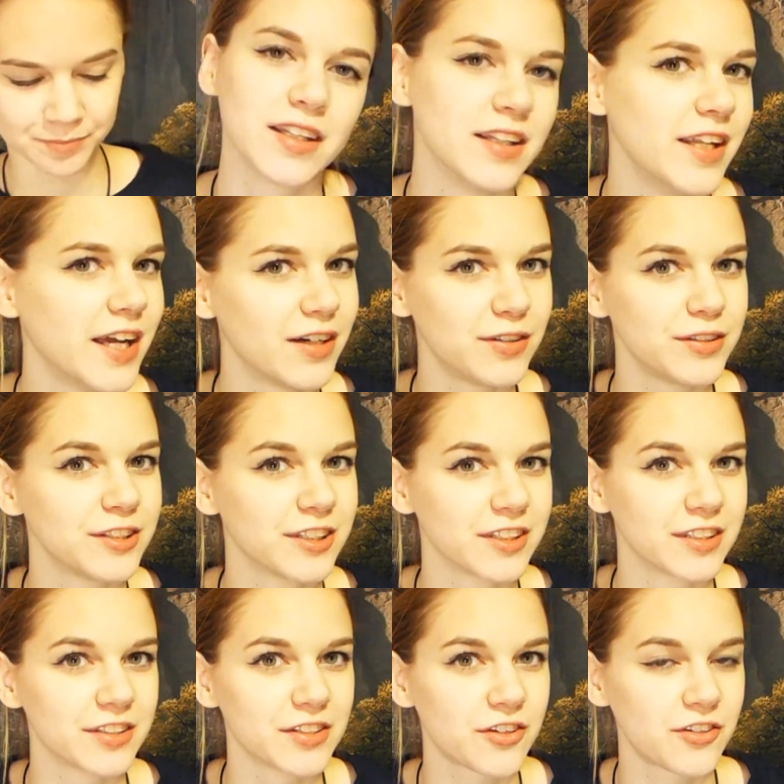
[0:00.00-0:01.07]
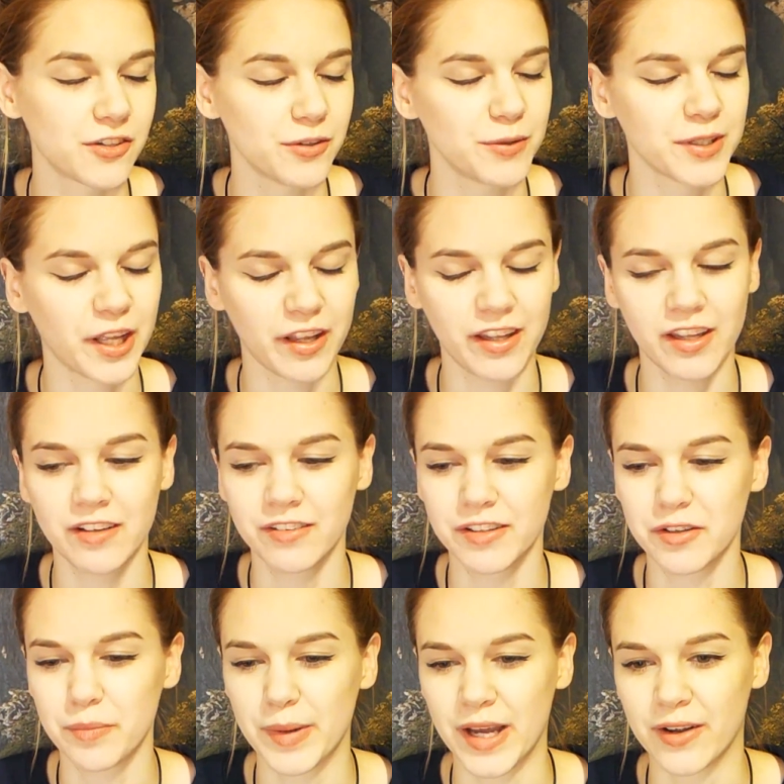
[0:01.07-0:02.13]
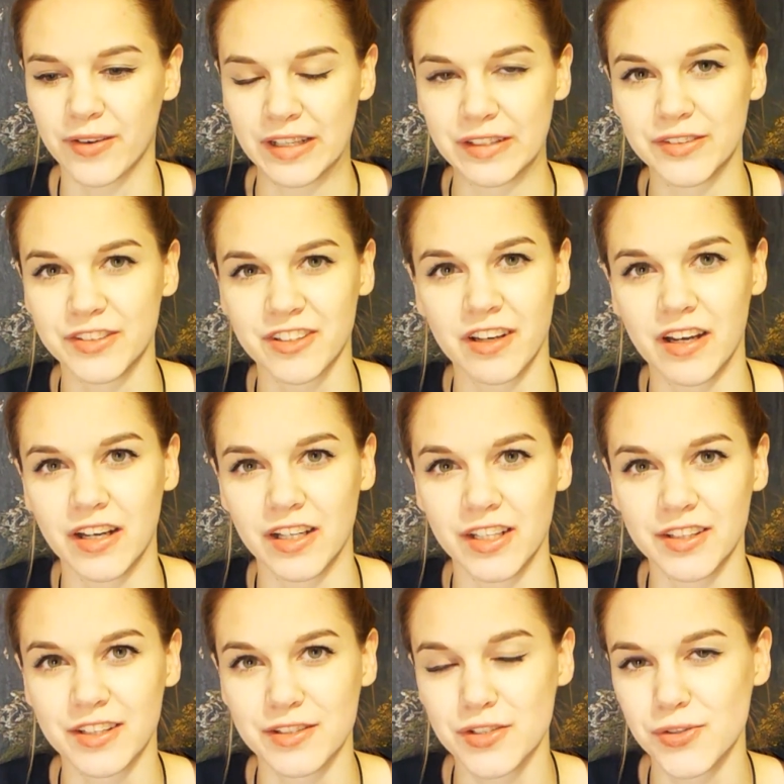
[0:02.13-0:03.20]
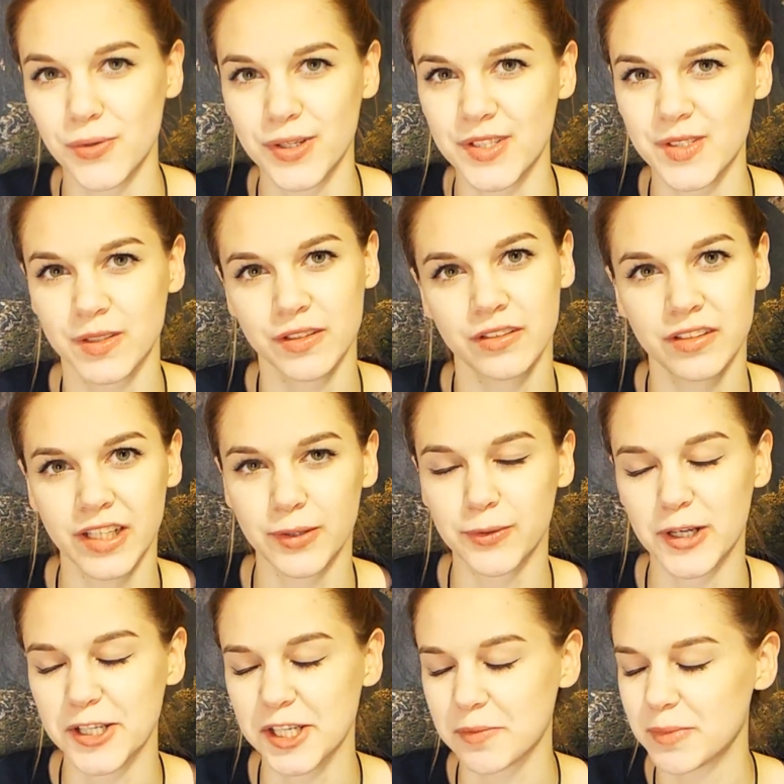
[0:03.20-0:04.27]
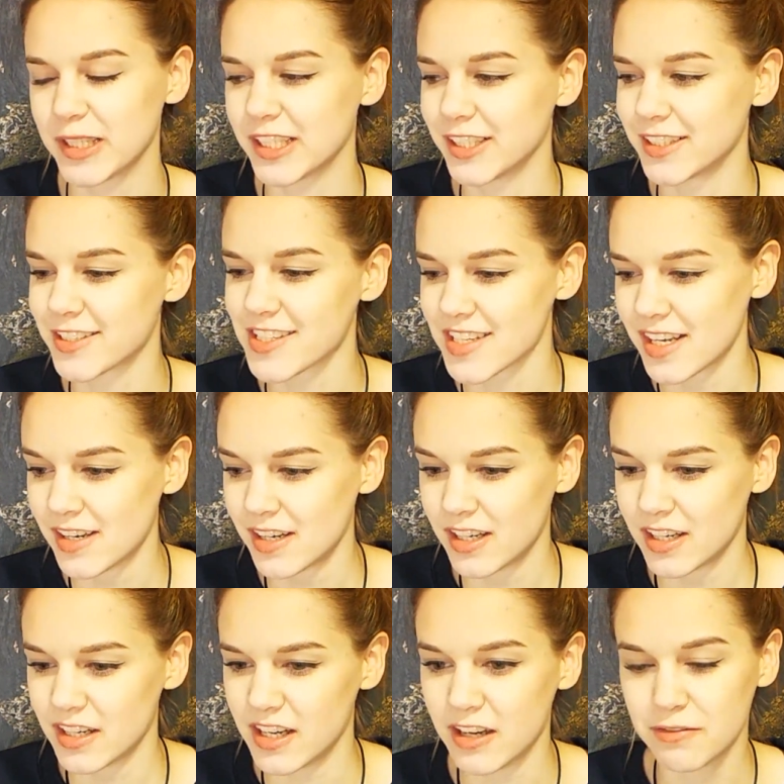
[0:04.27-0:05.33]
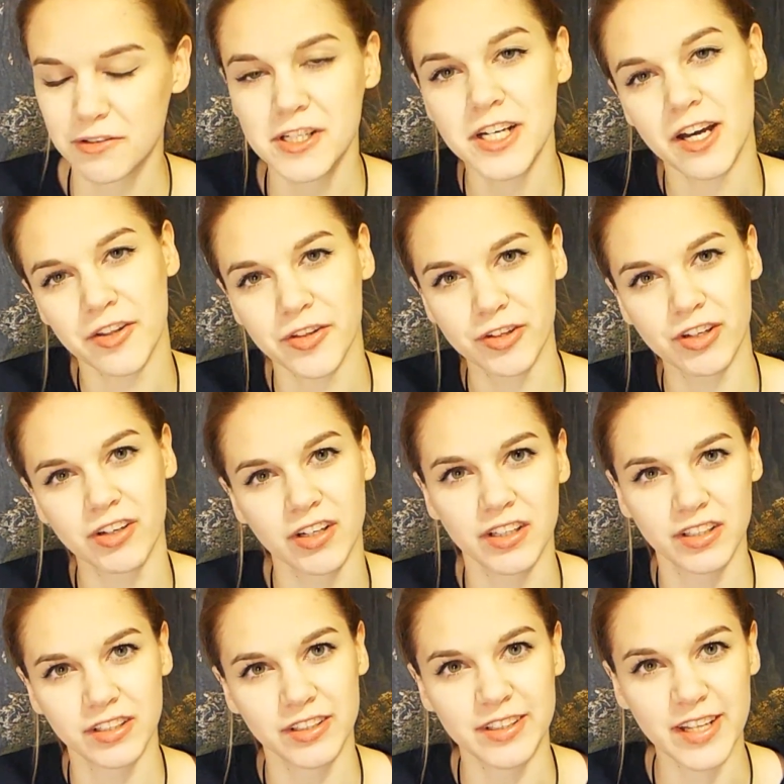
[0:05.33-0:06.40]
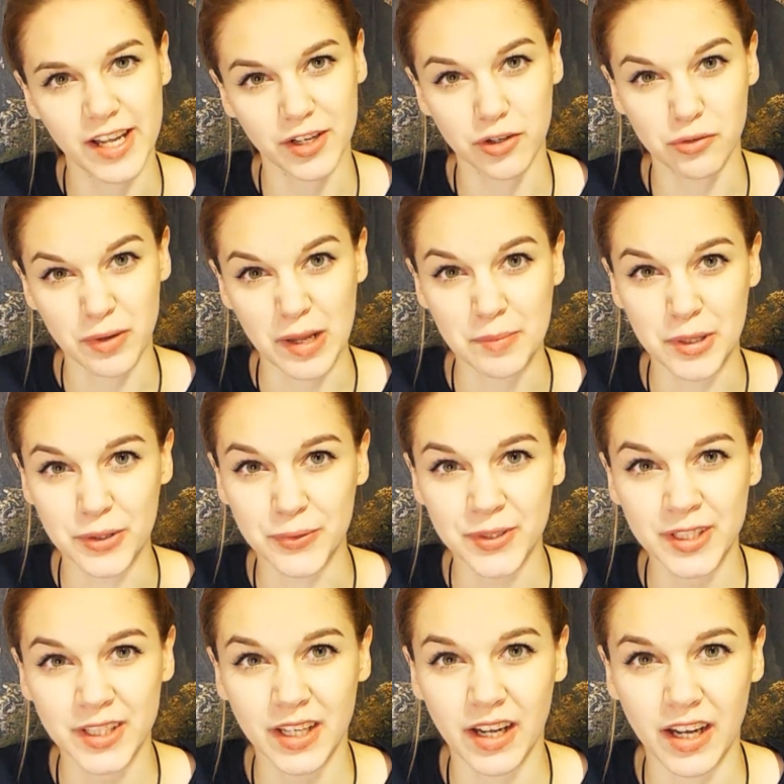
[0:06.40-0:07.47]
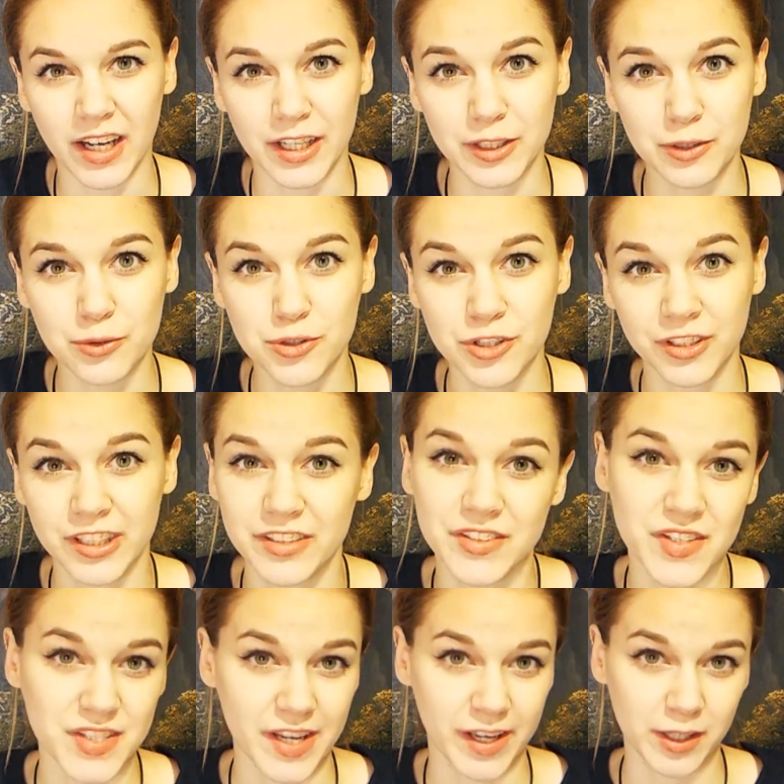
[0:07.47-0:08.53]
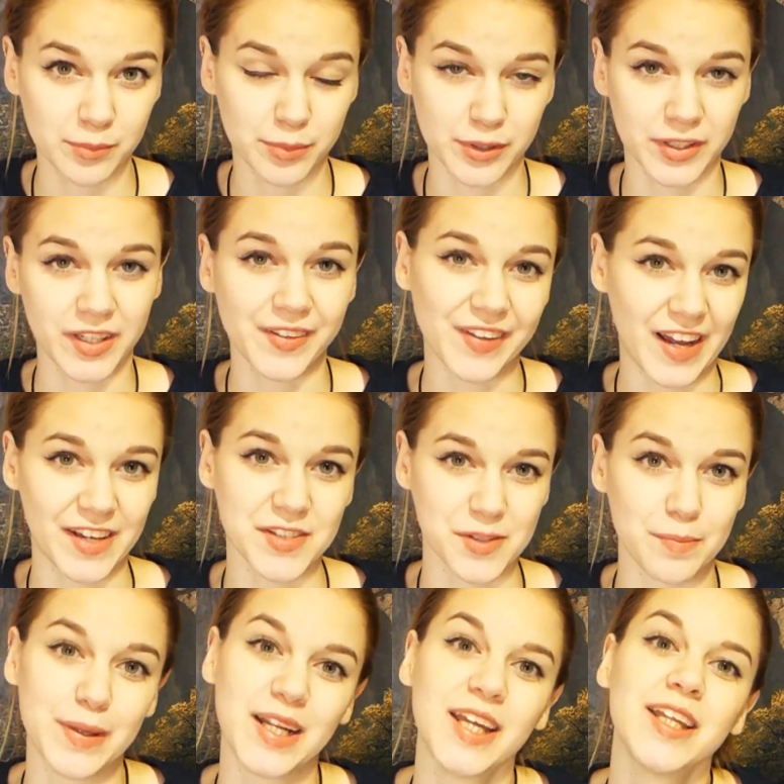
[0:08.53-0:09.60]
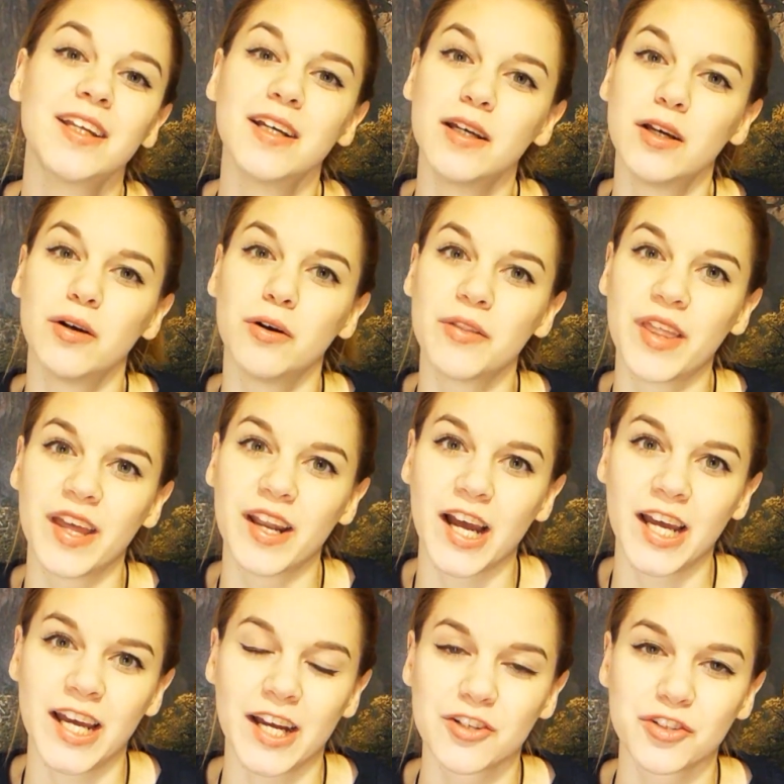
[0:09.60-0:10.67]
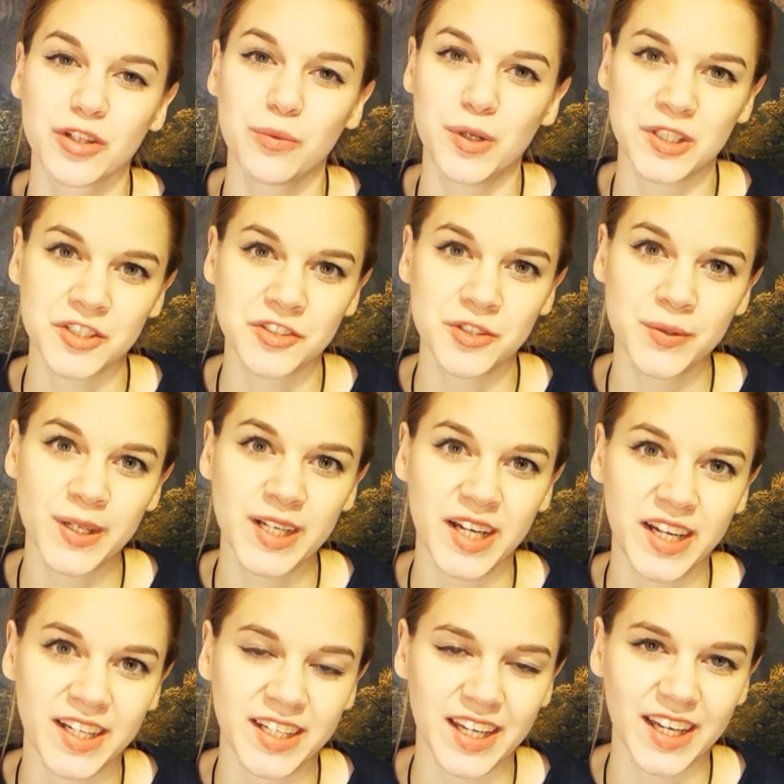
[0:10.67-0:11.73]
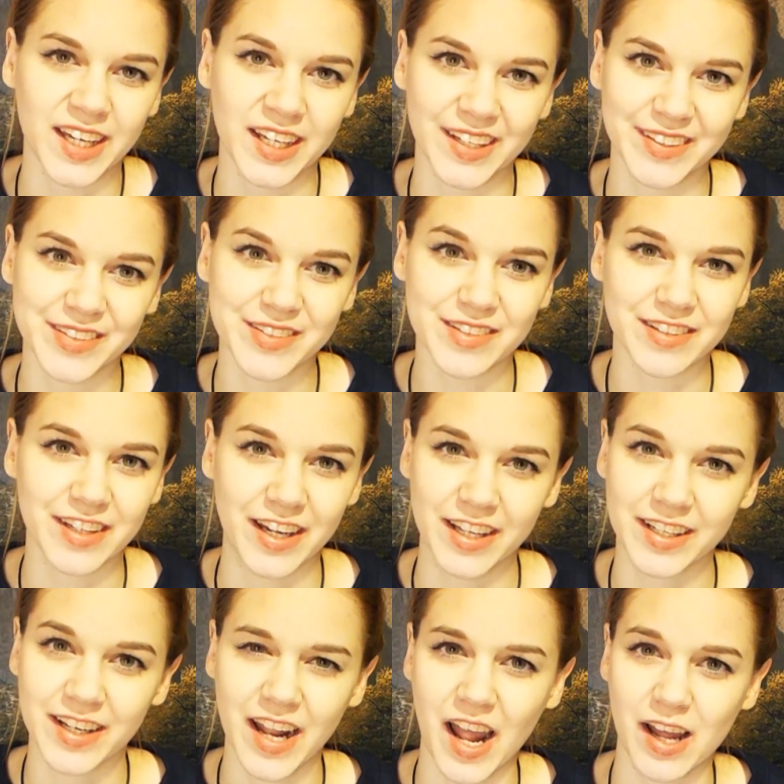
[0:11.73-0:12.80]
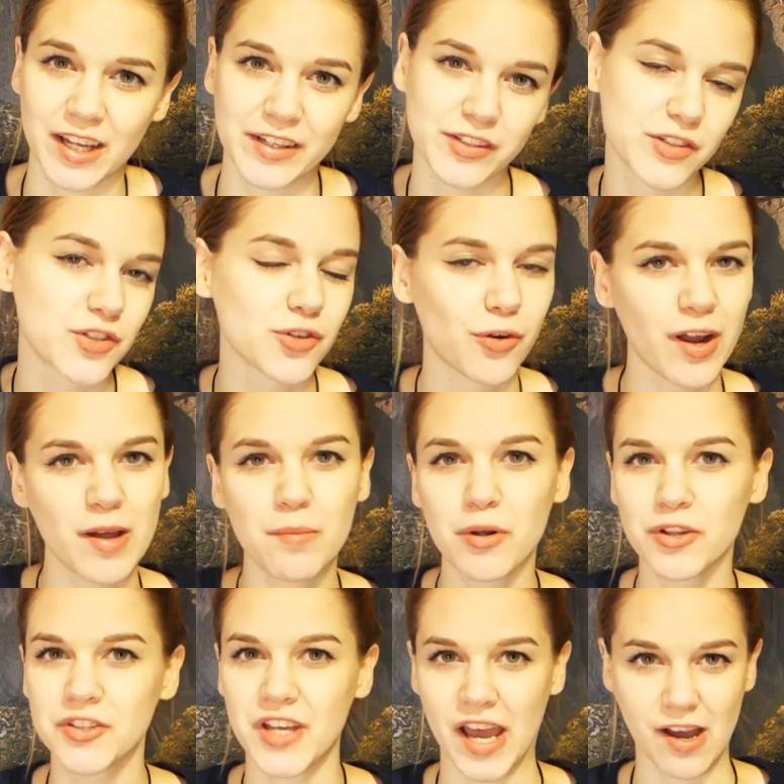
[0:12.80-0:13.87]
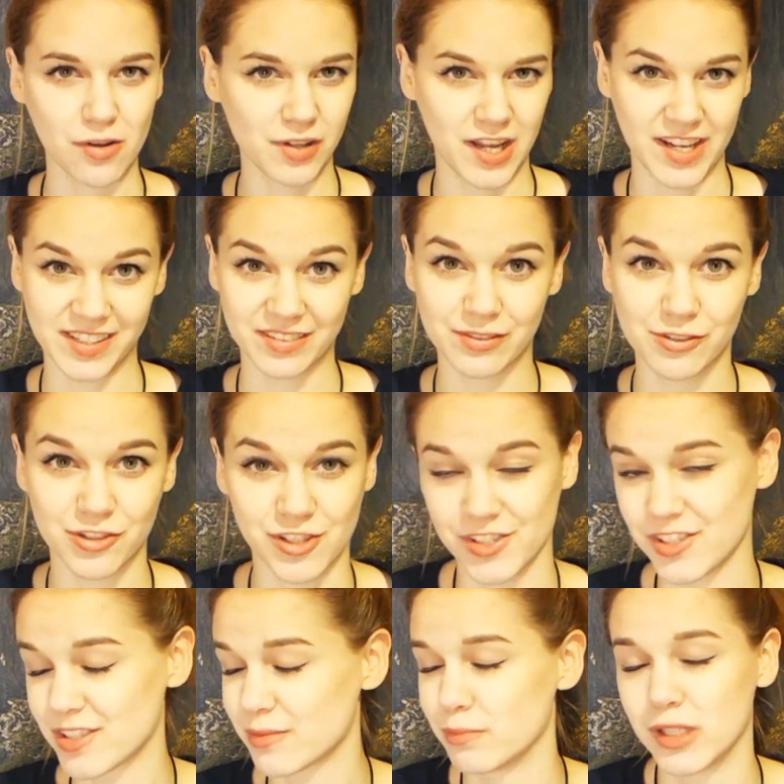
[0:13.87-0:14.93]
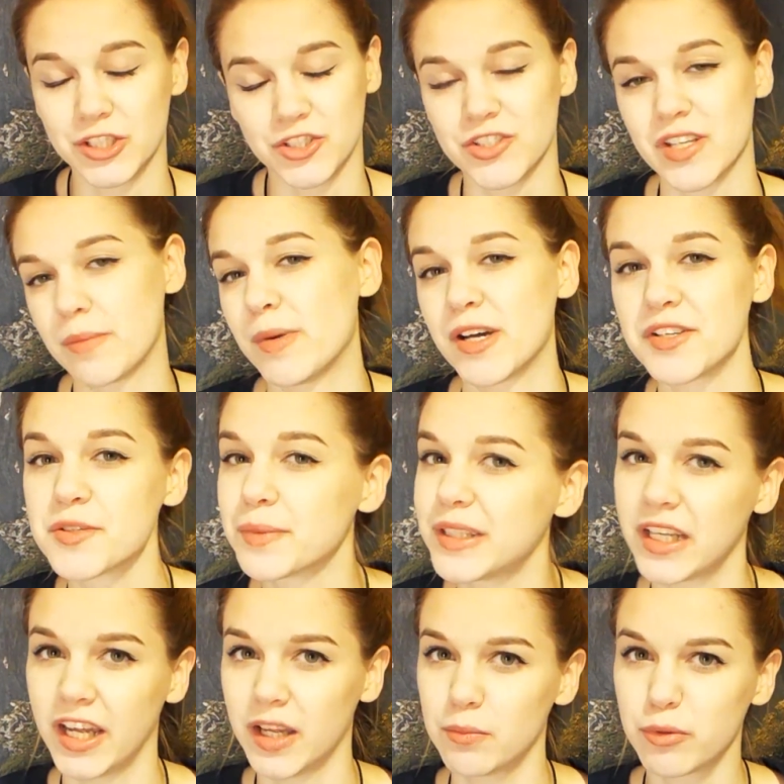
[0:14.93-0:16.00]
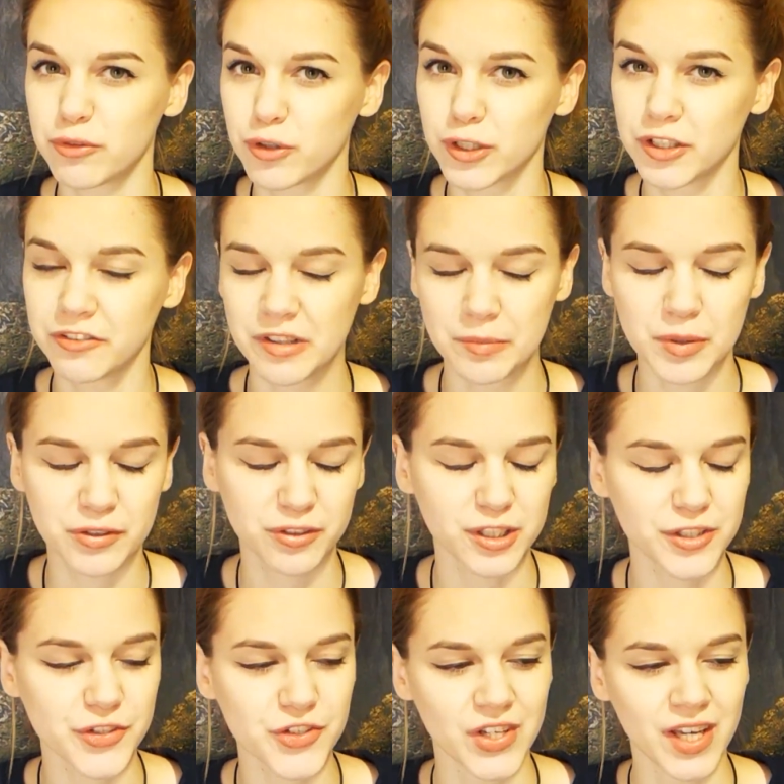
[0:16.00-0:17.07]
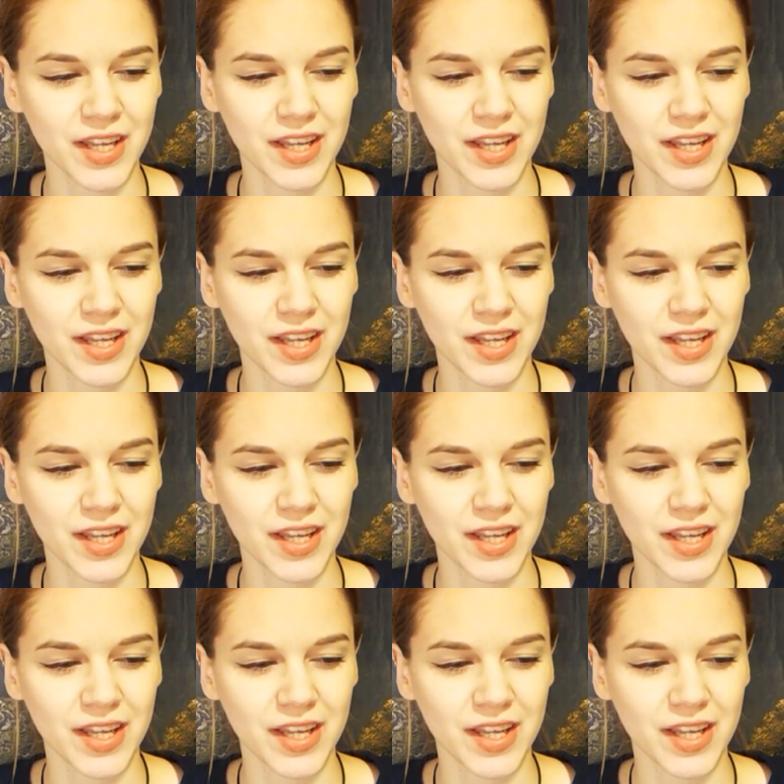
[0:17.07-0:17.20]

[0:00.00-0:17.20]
Now, to get a little background, the story is a little ironic because every other NaNoWriMo, I usually decide pretty last minute that I actually want to do it, and then I scramble to outline just as much as I possibly can before November 1st.